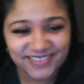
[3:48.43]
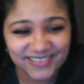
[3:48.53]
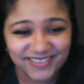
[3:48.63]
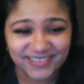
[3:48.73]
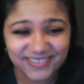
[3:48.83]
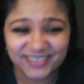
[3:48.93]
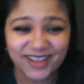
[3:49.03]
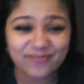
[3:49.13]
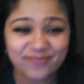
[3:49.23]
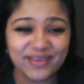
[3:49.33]
It's not
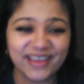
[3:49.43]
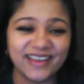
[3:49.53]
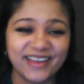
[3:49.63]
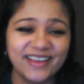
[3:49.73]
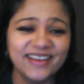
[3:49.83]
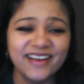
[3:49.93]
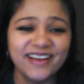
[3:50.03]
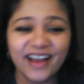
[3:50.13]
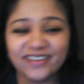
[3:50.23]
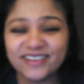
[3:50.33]
me. I
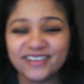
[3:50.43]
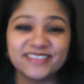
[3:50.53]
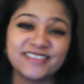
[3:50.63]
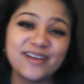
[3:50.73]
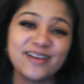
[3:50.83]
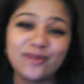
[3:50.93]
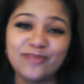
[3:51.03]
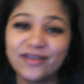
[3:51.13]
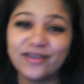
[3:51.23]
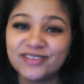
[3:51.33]
don't understand why I'm
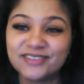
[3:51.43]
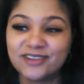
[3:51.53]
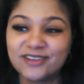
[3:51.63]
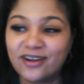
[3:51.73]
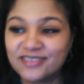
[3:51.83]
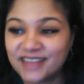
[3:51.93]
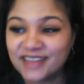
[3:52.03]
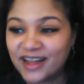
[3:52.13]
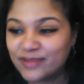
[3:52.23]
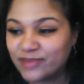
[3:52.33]
having such a hard
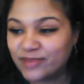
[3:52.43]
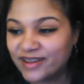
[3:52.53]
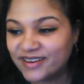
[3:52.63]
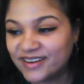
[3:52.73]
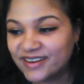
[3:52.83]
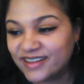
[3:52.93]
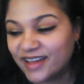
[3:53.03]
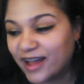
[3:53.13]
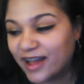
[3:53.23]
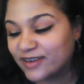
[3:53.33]
time, but I
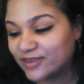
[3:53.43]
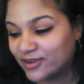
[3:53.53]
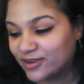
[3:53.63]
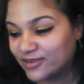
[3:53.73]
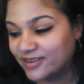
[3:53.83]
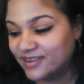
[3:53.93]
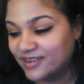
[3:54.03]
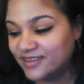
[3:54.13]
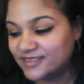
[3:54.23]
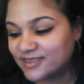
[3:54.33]
don't know.
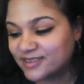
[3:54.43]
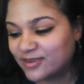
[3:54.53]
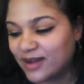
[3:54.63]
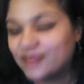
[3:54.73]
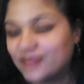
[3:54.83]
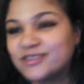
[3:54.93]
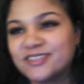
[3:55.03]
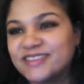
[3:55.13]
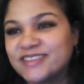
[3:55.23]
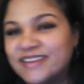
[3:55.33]
So I was just
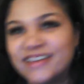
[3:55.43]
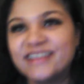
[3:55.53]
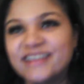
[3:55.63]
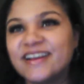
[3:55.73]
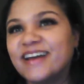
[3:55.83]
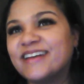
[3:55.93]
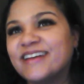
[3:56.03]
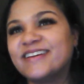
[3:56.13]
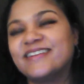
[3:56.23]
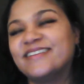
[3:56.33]
thinking like
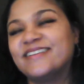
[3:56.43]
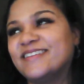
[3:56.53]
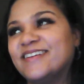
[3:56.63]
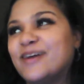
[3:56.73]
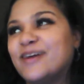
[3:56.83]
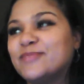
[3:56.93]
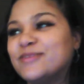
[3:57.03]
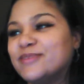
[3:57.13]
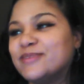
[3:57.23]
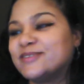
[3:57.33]
I'm gonna
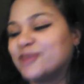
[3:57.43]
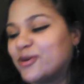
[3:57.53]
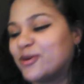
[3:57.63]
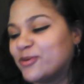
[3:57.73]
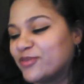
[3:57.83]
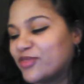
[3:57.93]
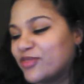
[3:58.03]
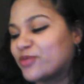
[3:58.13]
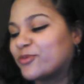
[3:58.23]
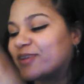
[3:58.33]
be so
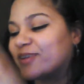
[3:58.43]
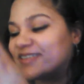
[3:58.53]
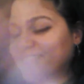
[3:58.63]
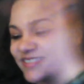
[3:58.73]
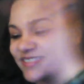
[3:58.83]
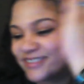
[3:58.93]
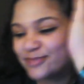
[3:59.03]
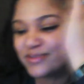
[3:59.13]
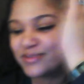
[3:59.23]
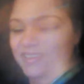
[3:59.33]
thrilled to
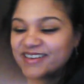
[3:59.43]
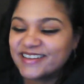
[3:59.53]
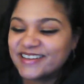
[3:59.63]
be in